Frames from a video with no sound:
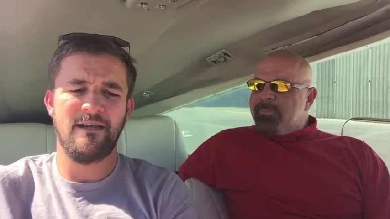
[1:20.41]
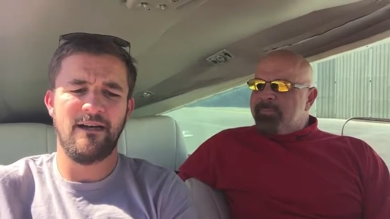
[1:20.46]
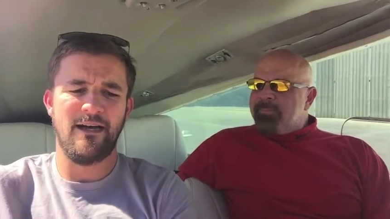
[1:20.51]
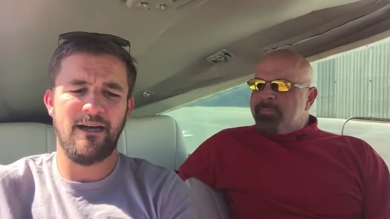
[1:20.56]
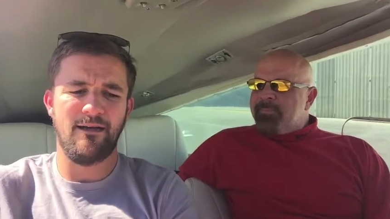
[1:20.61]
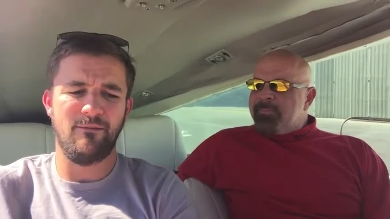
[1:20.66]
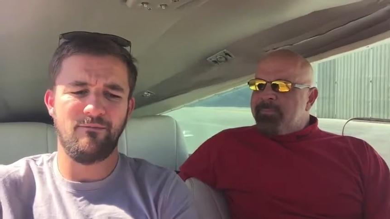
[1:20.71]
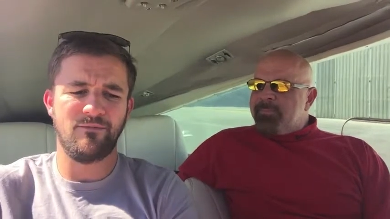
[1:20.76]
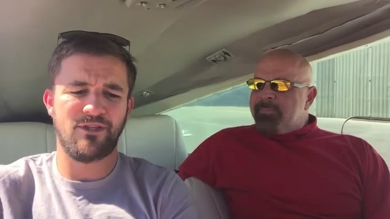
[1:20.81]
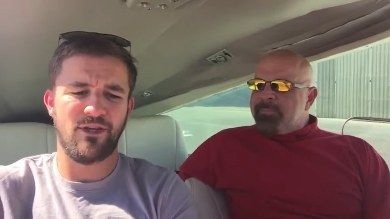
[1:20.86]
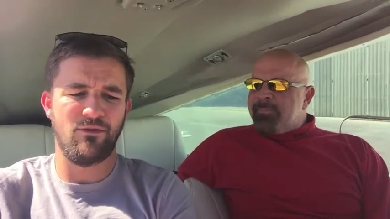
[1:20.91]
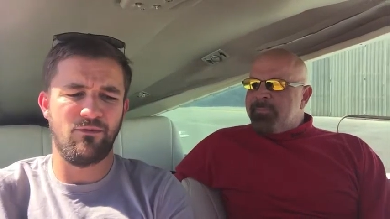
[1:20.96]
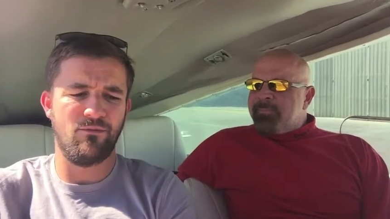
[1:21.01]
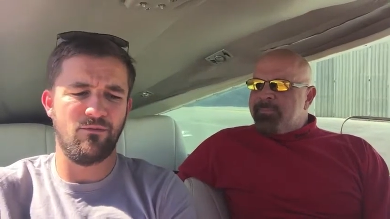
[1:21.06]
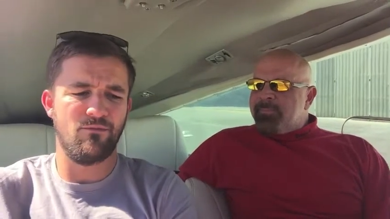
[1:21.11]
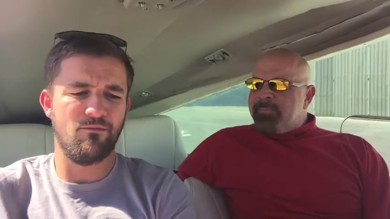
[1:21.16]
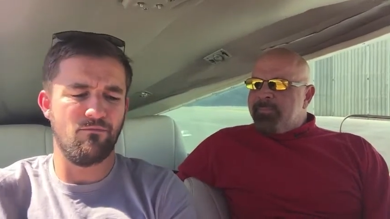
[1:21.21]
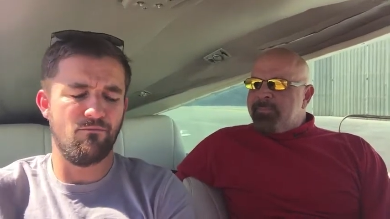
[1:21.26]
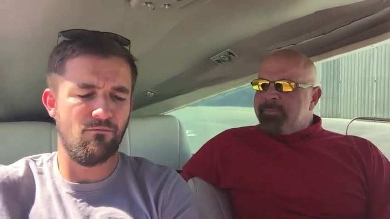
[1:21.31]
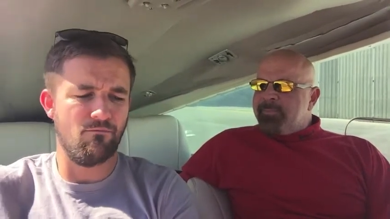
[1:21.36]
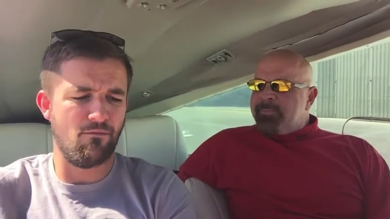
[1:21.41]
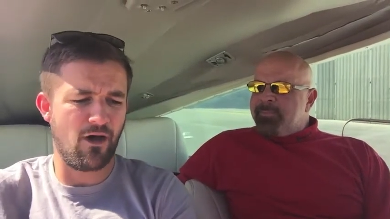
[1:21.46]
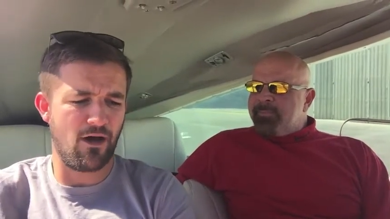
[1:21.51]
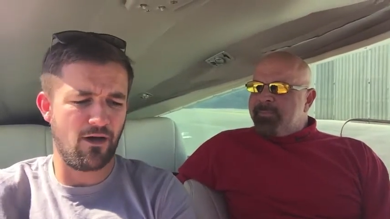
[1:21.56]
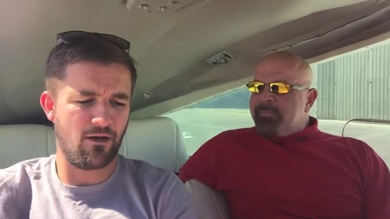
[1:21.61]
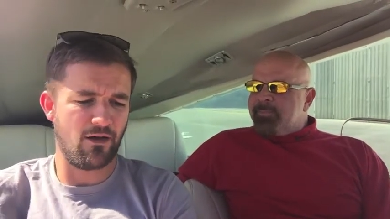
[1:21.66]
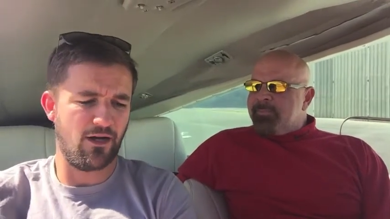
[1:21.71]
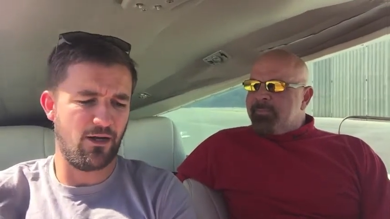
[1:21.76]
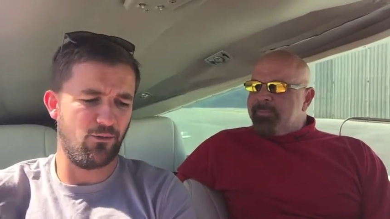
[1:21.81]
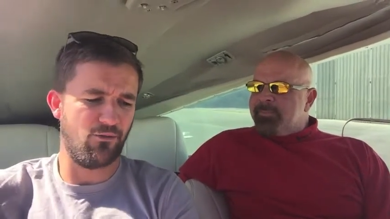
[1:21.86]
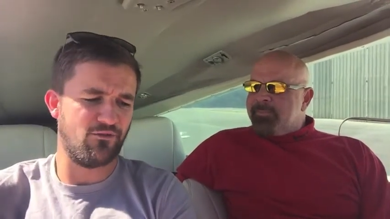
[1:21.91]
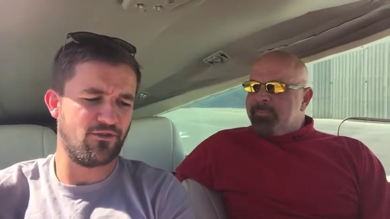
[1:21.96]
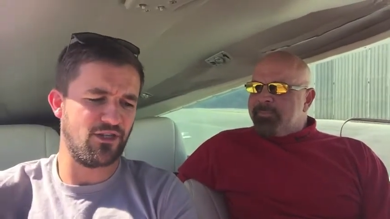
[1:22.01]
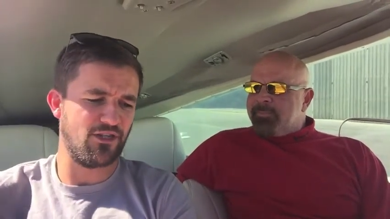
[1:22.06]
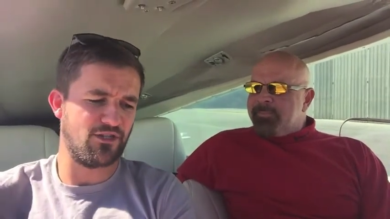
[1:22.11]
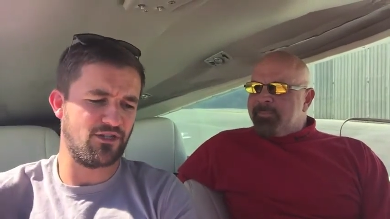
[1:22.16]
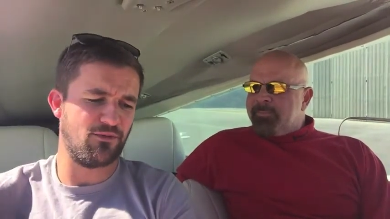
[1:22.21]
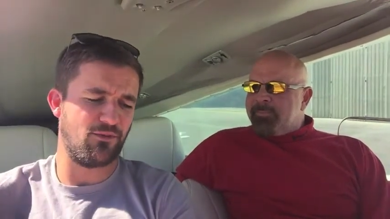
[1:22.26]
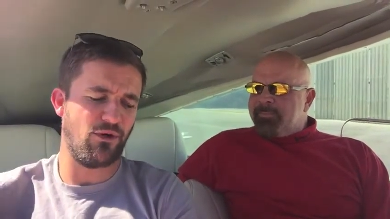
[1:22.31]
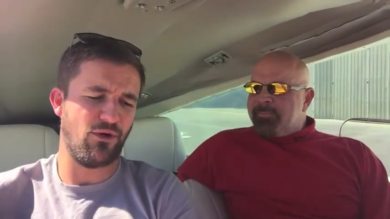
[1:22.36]
Speaker 1: Um, so, Mark, like we've
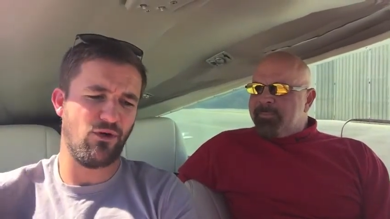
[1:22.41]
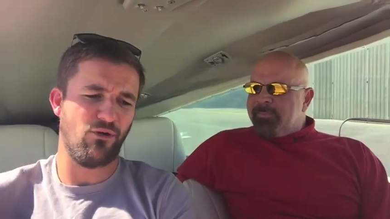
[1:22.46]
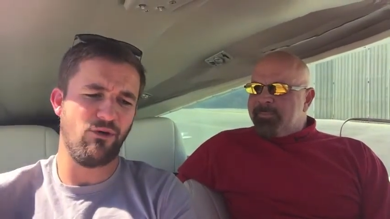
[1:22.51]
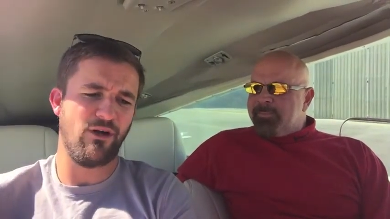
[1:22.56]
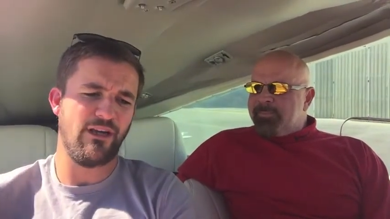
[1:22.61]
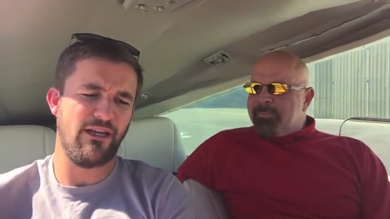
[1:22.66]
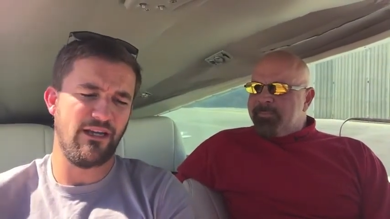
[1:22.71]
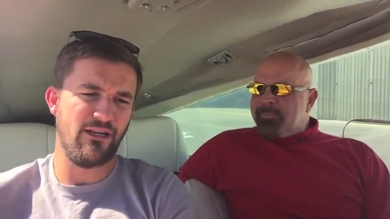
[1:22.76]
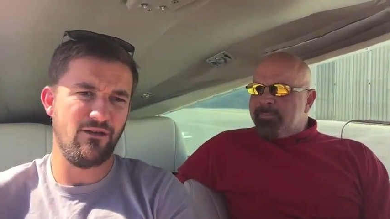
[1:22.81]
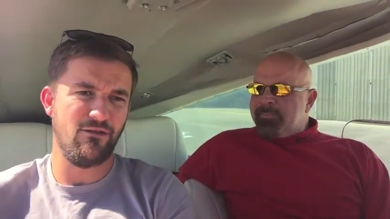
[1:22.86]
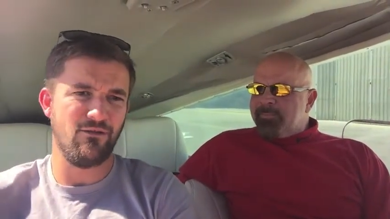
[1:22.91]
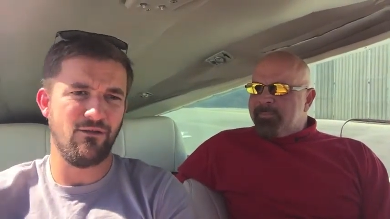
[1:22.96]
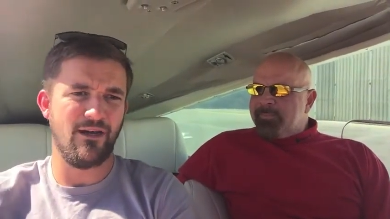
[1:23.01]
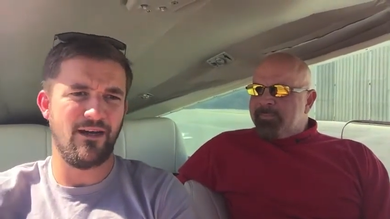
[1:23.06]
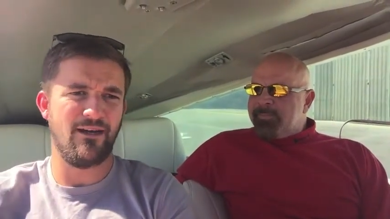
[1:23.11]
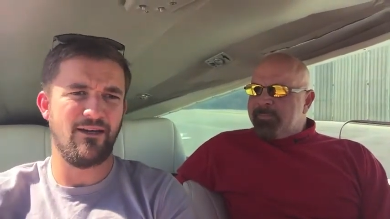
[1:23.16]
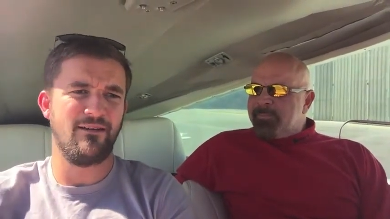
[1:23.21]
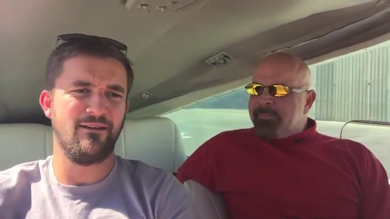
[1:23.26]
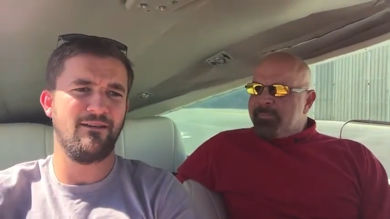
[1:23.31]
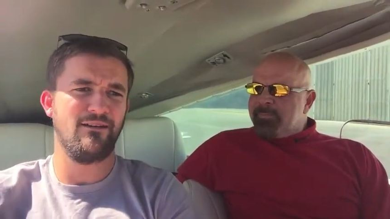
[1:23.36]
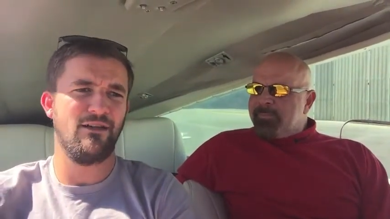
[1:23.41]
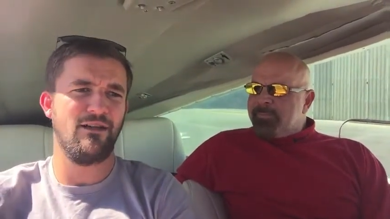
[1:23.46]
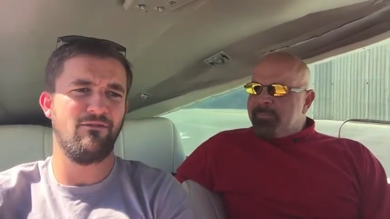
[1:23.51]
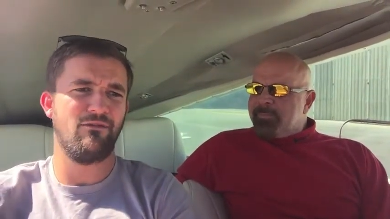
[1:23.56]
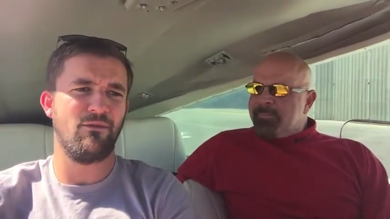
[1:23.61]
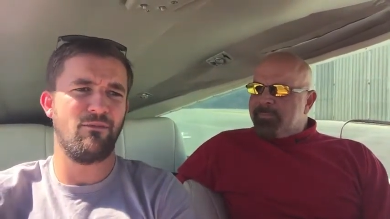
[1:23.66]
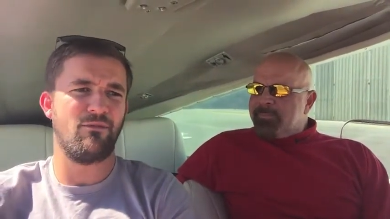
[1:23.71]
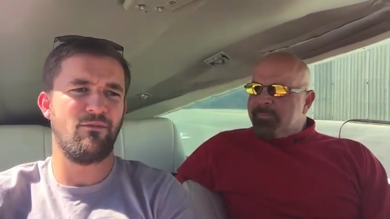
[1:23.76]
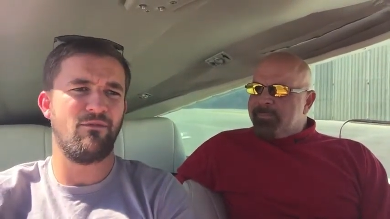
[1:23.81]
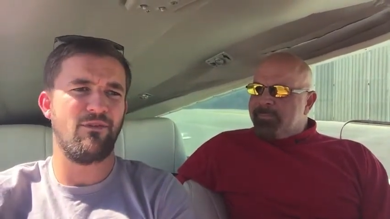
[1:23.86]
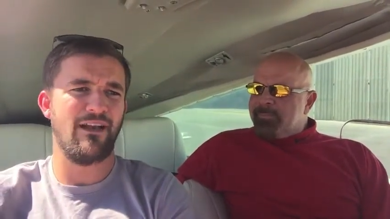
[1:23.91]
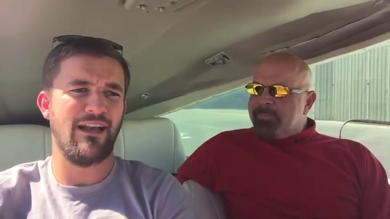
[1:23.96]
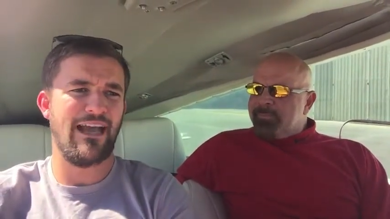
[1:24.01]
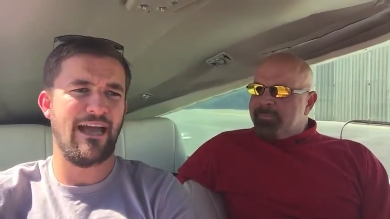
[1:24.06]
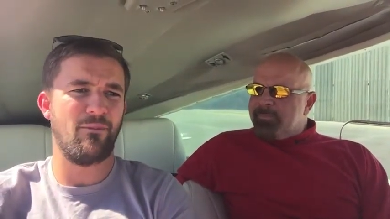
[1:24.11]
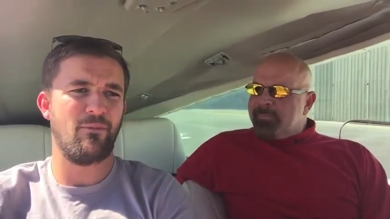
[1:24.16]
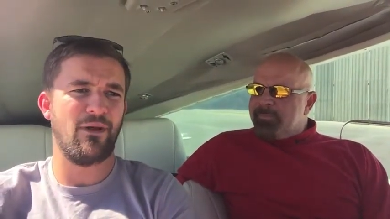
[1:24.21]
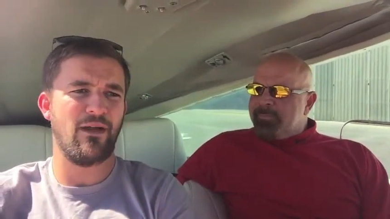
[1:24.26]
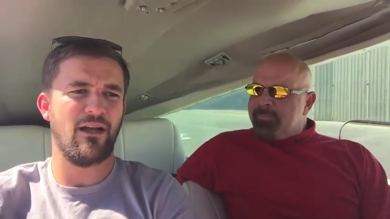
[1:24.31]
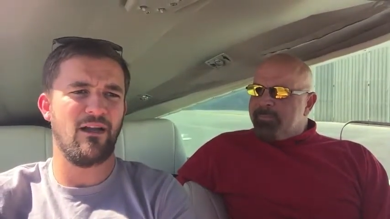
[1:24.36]
touched upon already, you uh, you live a
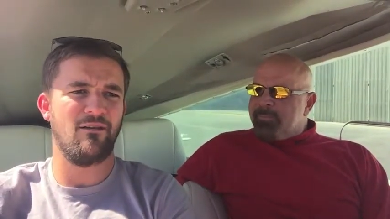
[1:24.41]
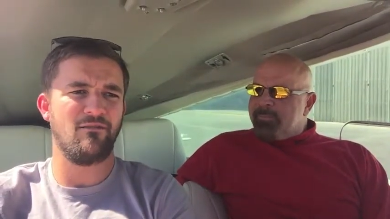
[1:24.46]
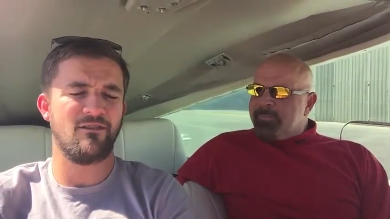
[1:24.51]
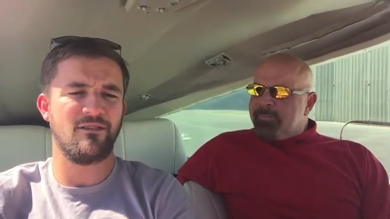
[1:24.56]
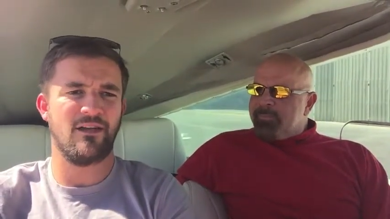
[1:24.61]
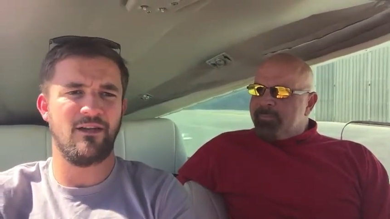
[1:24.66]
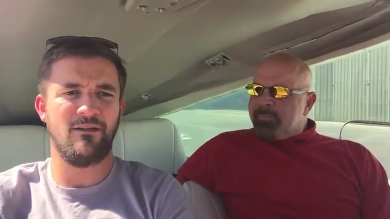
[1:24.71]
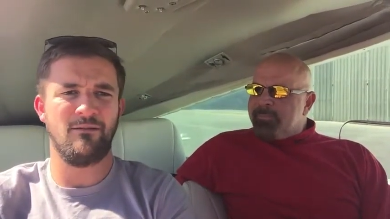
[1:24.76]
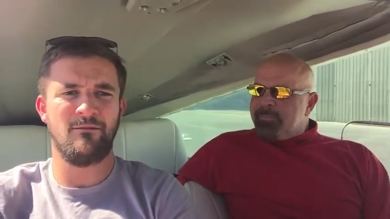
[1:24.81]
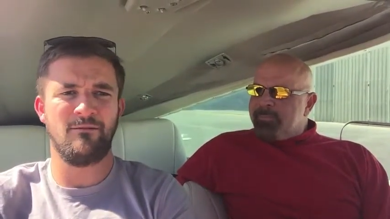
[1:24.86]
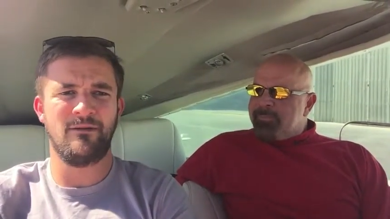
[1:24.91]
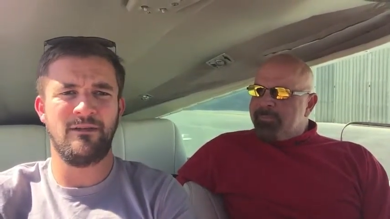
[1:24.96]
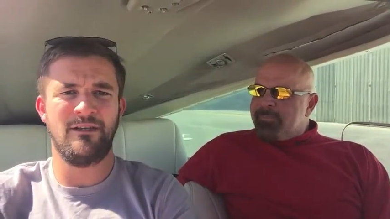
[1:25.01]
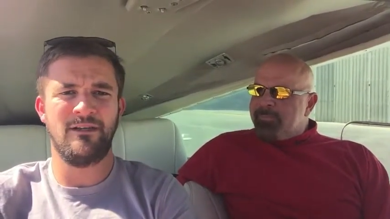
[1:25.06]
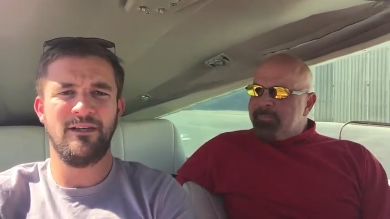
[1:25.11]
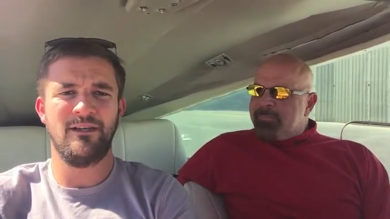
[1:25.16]
fairly epic lifestyle.